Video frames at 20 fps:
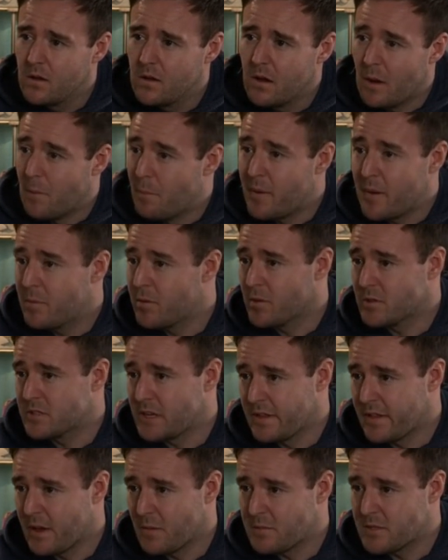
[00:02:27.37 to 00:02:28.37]
And people will
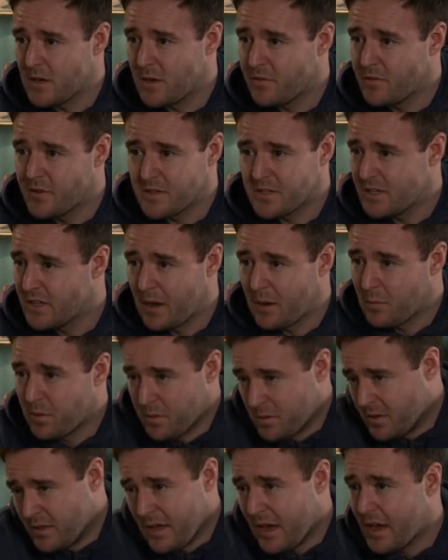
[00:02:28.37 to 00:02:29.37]
say that I'm selfish and that,
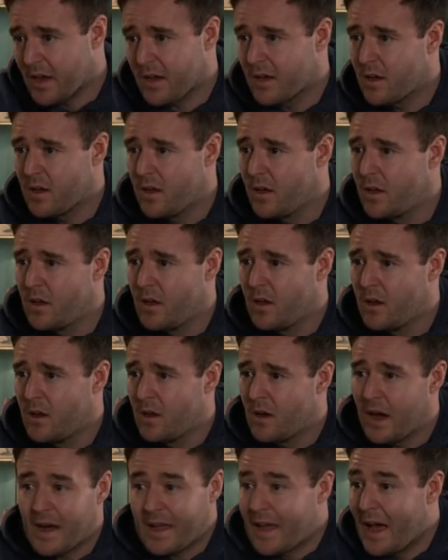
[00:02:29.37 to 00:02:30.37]
yeah,
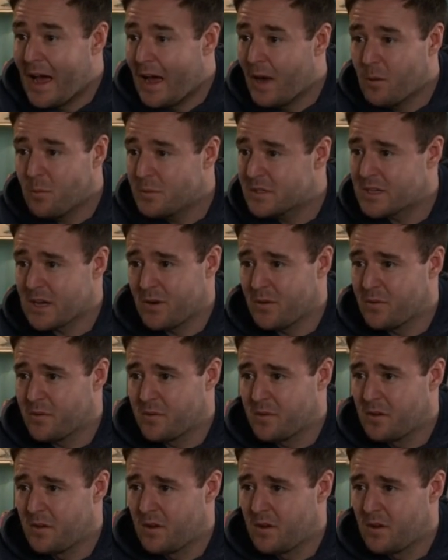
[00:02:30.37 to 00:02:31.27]
I can't help myself.